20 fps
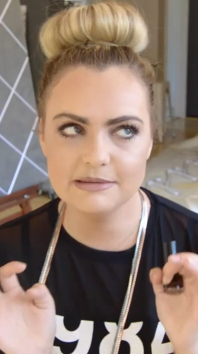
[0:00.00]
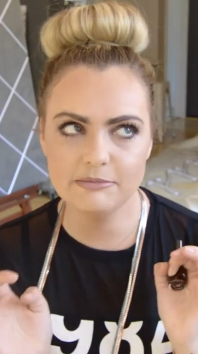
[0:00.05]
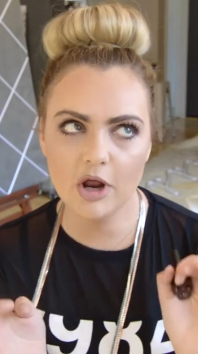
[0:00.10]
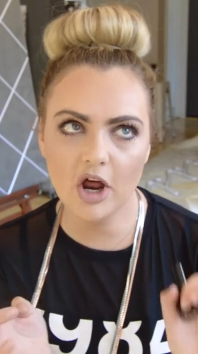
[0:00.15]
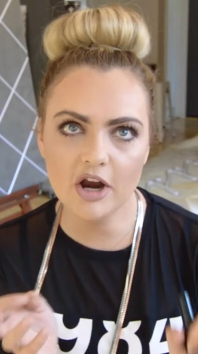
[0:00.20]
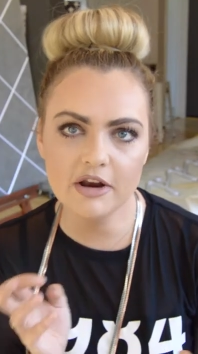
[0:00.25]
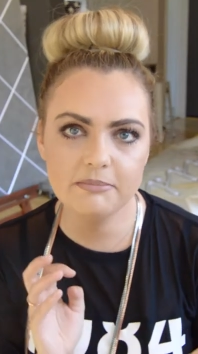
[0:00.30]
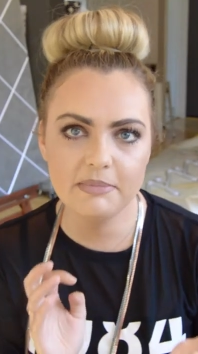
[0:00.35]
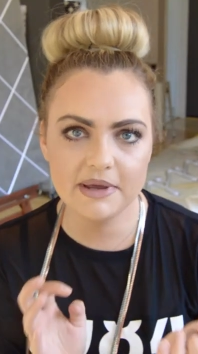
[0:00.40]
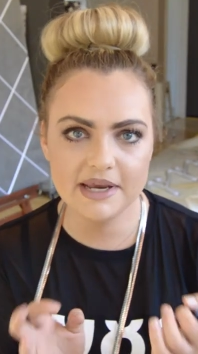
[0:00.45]
I'm
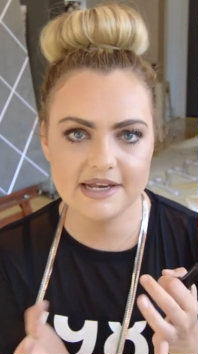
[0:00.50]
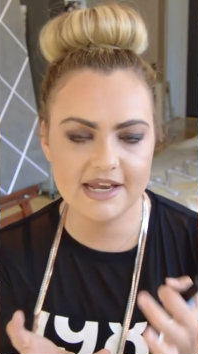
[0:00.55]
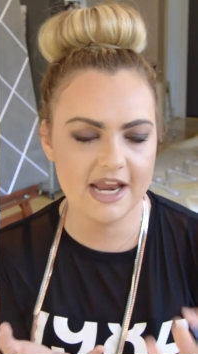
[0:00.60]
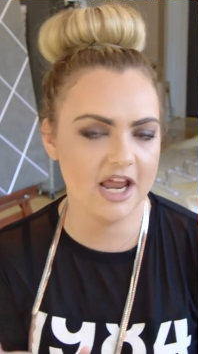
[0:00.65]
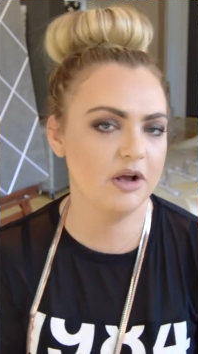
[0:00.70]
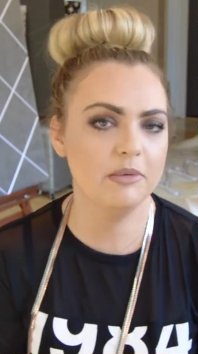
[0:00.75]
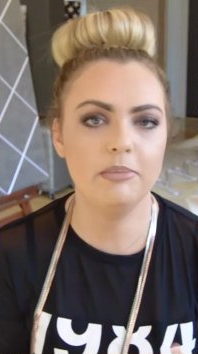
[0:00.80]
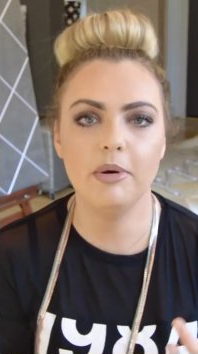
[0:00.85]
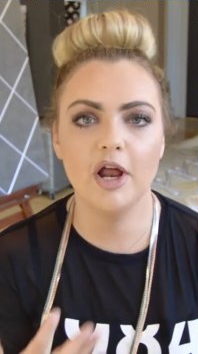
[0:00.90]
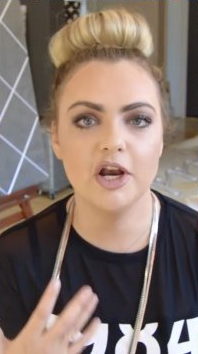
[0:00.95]
not a big
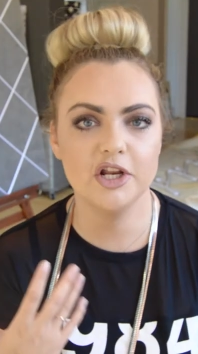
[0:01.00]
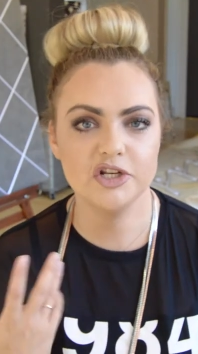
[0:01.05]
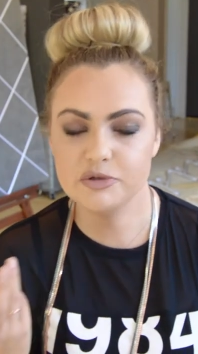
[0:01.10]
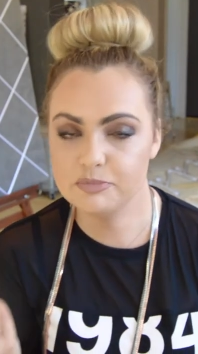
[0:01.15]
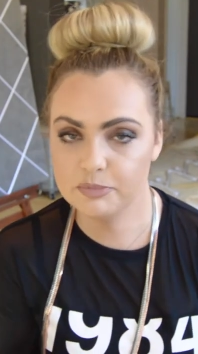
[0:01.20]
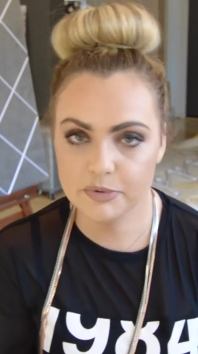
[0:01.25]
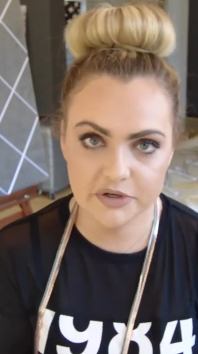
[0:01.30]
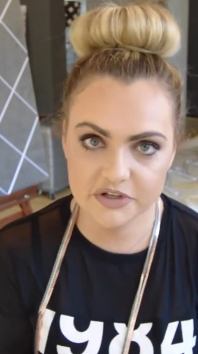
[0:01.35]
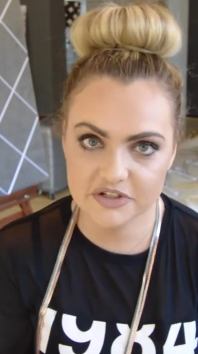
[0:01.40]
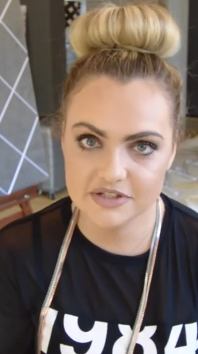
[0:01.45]
nail
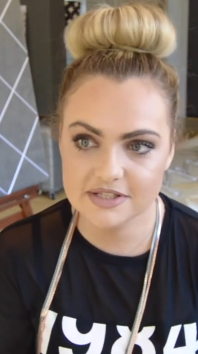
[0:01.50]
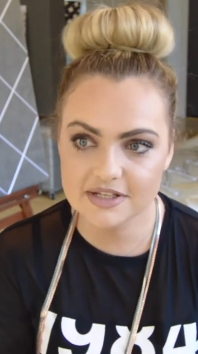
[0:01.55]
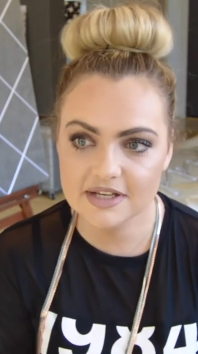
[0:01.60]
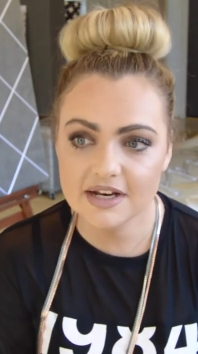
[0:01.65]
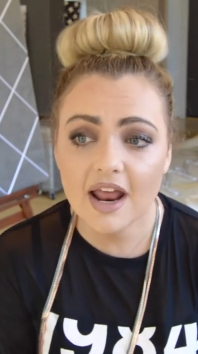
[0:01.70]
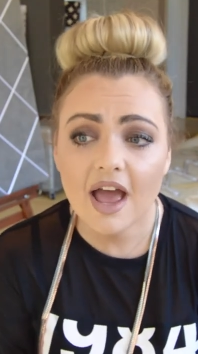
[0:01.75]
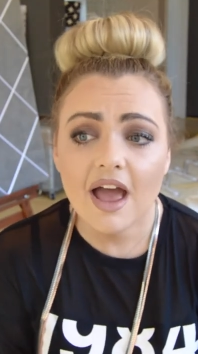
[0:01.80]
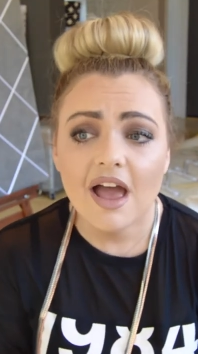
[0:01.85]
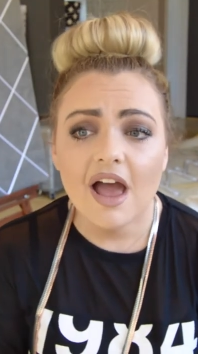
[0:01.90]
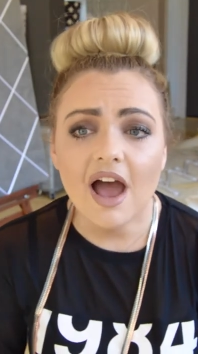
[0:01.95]
polish person.